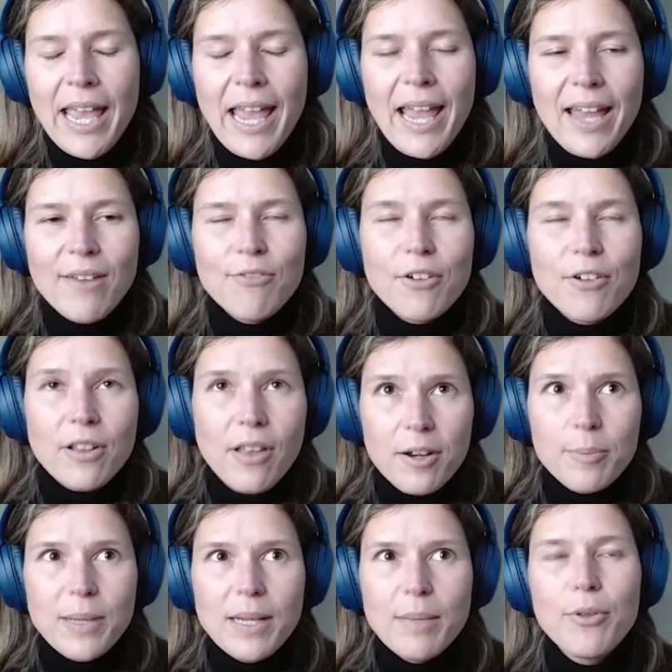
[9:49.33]
And for a lot
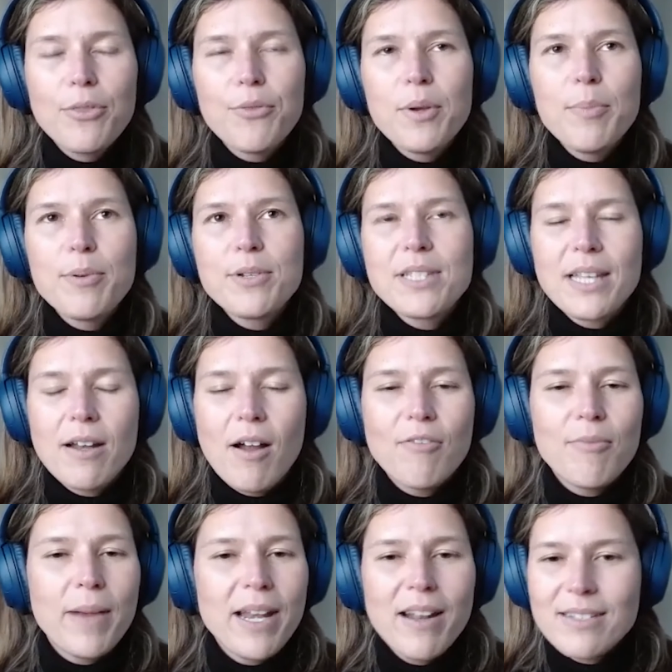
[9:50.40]
of people, 3% off
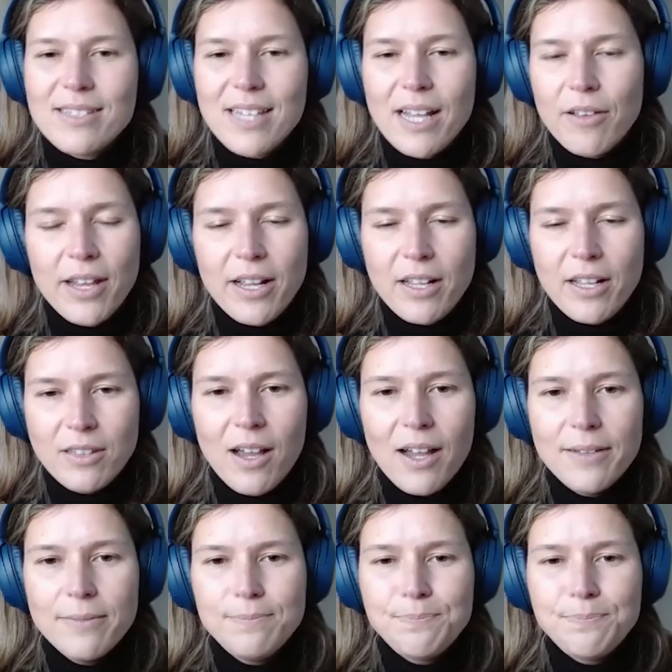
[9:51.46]
might not sound like a lot.